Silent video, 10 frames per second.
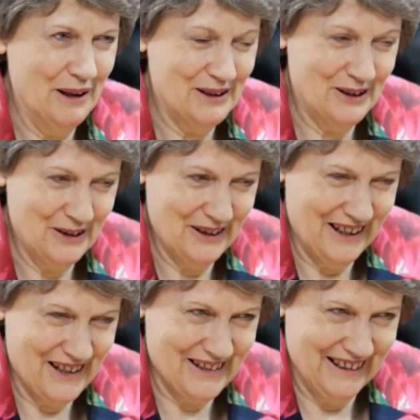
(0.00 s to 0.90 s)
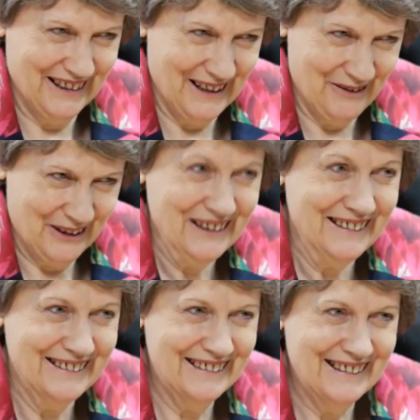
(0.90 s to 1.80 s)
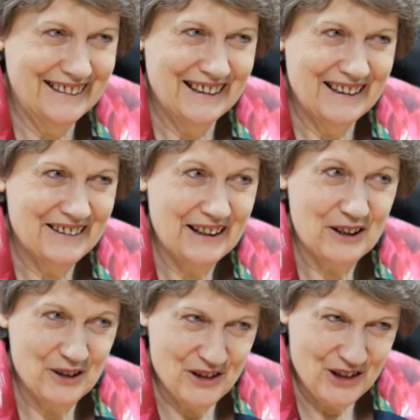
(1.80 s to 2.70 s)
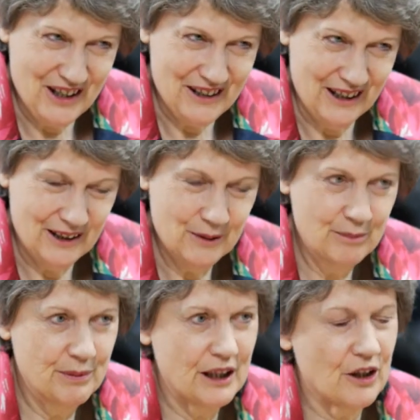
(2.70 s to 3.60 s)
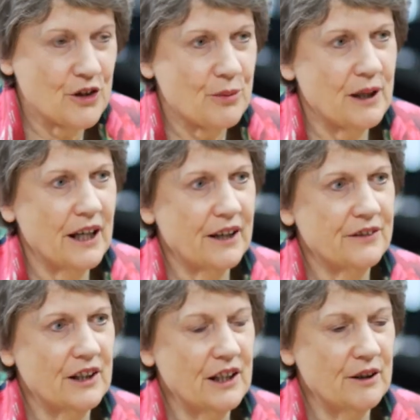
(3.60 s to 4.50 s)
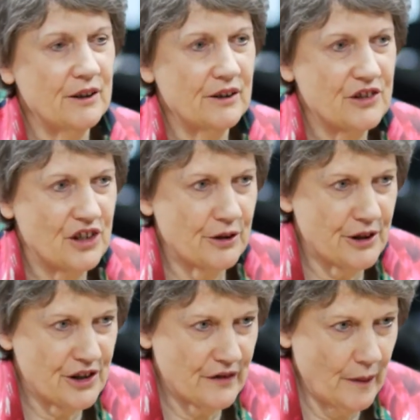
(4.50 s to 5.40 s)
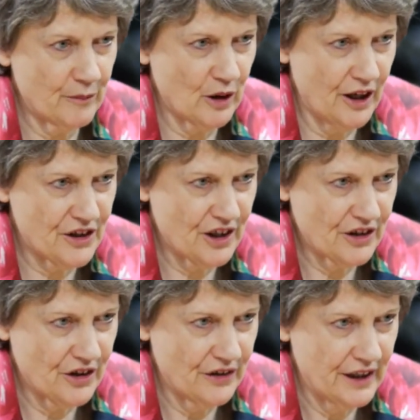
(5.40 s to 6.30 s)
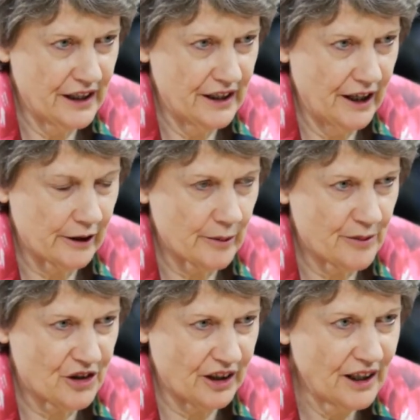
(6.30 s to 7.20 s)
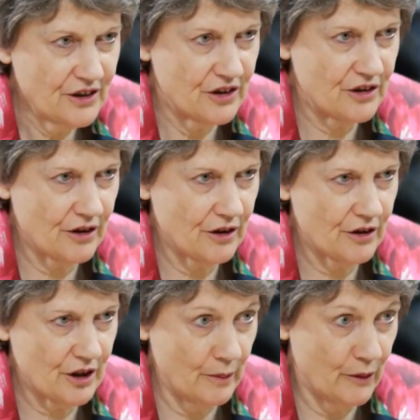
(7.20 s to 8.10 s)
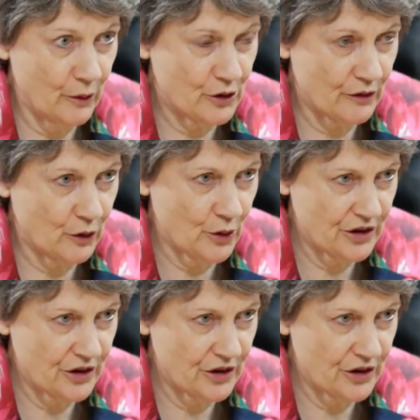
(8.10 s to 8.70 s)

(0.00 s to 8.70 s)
by 2011, they couldn't say that because yeah. we had the series of uprisings in the Arab states, right. some of which, of